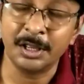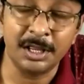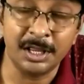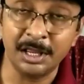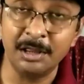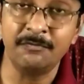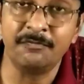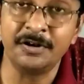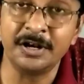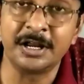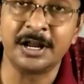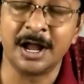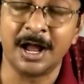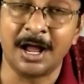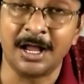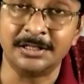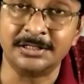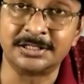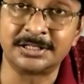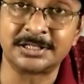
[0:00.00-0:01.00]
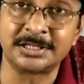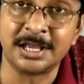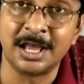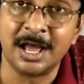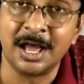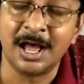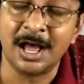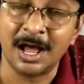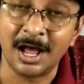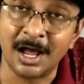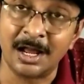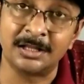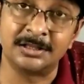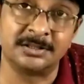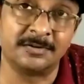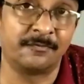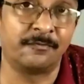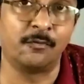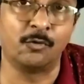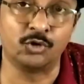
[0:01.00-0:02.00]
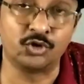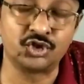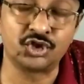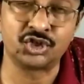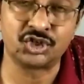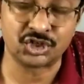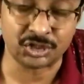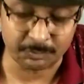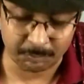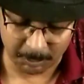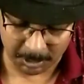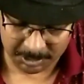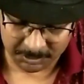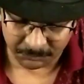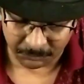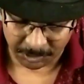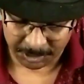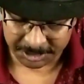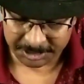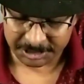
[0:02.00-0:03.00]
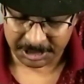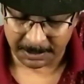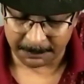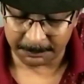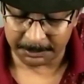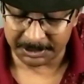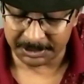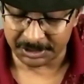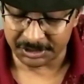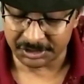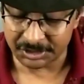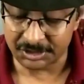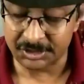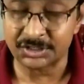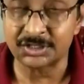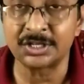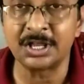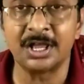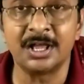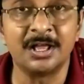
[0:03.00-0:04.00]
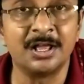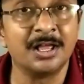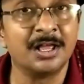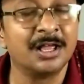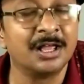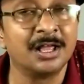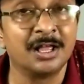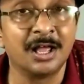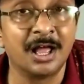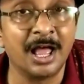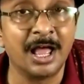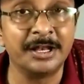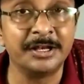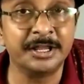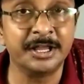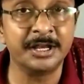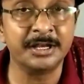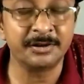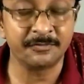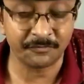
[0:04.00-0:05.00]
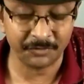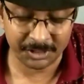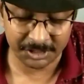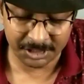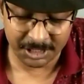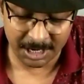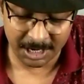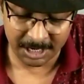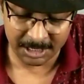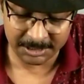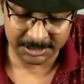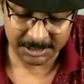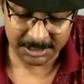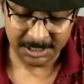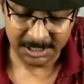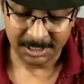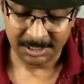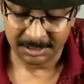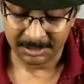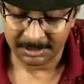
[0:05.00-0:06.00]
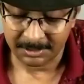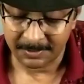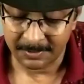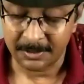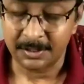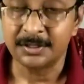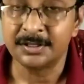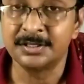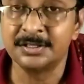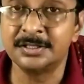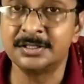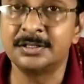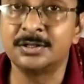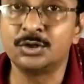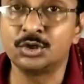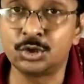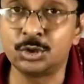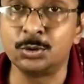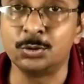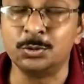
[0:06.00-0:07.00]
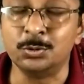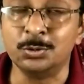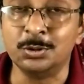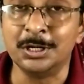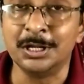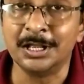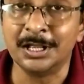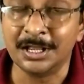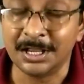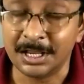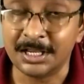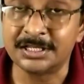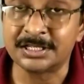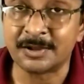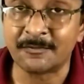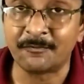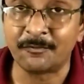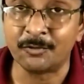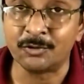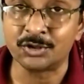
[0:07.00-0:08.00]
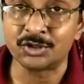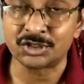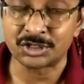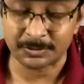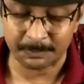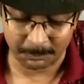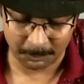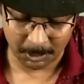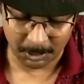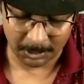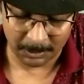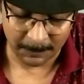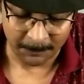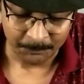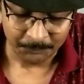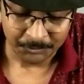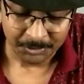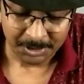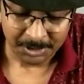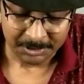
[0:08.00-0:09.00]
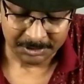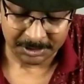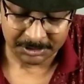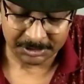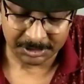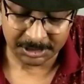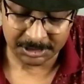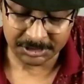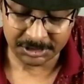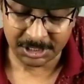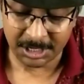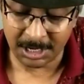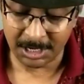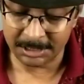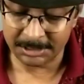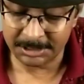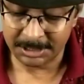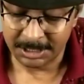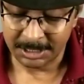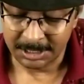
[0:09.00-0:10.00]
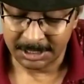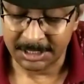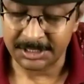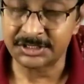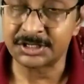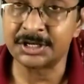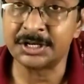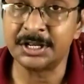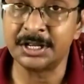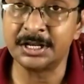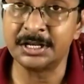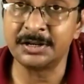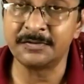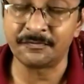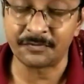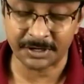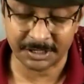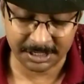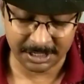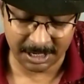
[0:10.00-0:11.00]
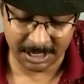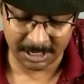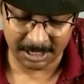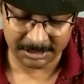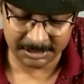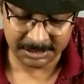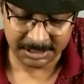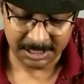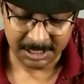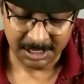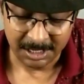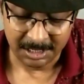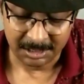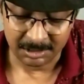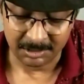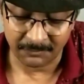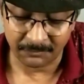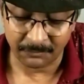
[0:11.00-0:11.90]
even cards are the forced symbols. For example, this is an indifferent card. 2 is a forced symbol. The 3rd card is an indifferent card. The